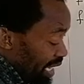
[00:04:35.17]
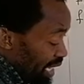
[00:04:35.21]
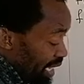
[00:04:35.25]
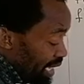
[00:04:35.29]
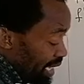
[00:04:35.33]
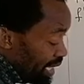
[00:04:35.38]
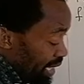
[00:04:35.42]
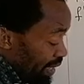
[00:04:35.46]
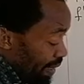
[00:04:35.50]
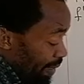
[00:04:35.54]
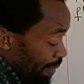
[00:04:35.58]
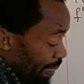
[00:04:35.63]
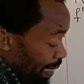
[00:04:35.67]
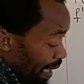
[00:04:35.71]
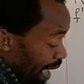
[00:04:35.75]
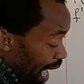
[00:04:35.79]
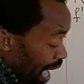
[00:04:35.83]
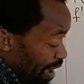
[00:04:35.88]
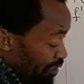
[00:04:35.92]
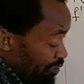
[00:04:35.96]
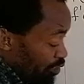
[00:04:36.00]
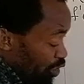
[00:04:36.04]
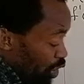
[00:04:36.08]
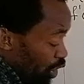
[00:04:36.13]
there.
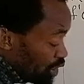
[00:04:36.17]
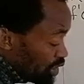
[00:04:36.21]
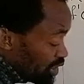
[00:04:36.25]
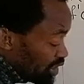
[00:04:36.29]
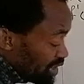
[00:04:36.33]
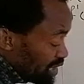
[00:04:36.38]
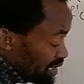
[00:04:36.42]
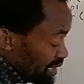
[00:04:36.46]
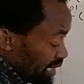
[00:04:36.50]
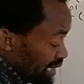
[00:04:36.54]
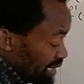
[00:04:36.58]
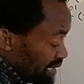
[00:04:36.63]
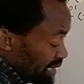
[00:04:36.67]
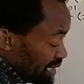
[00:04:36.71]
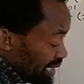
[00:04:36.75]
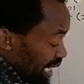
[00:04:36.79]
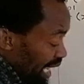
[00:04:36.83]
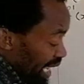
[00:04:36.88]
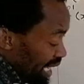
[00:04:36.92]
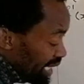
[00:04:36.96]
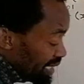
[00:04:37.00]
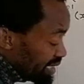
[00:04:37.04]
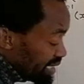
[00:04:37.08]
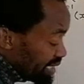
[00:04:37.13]
I've got
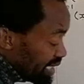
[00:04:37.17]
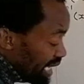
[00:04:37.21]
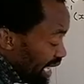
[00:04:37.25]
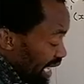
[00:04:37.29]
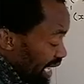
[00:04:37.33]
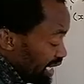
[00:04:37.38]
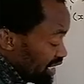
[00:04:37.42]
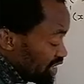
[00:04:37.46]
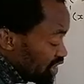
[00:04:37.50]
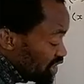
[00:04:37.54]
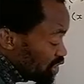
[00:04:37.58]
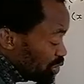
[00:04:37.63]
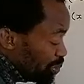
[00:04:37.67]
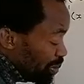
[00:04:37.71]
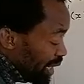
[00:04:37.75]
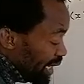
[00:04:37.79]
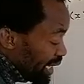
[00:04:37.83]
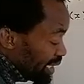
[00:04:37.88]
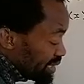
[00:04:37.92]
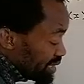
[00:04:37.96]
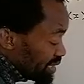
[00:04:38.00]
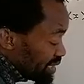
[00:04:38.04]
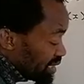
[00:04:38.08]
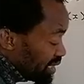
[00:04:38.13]
6xh
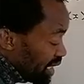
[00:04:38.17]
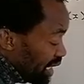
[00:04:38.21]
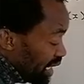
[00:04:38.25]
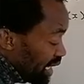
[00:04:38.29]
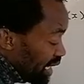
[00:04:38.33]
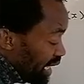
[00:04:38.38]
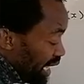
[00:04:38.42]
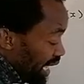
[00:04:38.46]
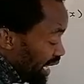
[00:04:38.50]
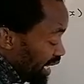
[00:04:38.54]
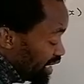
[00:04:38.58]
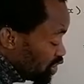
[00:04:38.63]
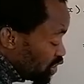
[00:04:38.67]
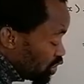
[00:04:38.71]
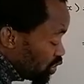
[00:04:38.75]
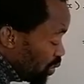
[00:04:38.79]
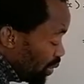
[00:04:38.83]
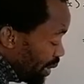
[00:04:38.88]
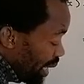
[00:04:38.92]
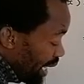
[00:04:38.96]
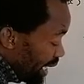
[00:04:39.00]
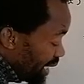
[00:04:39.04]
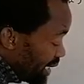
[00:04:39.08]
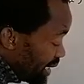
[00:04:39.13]
plus 3h
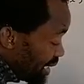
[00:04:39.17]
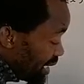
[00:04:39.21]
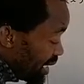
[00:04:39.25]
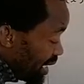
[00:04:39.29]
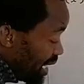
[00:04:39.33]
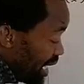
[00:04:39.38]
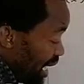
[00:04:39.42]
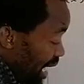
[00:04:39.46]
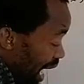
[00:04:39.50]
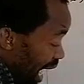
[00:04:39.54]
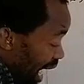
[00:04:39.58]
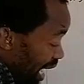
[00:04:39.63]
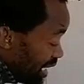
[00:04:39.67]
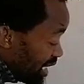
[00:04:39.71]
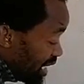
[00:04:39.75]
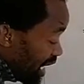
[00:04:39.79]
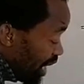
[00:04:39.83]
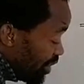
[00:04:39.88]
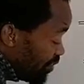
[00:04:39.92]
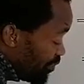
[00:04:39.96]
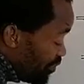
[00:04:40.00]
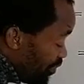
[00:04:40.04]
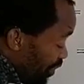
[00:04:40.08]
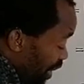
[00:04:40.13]
squared. I can